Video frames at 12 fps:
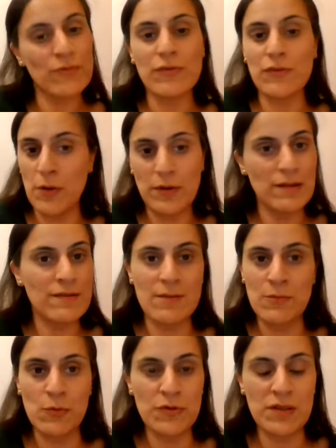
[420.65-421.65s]
will soak in
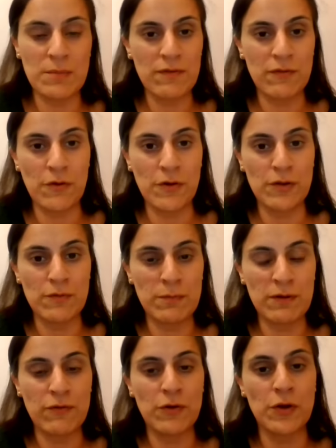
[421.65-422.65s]
some water before
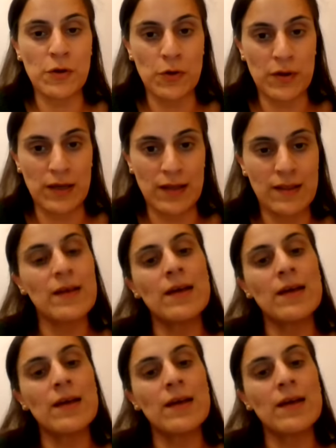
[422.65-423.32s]
you cook it.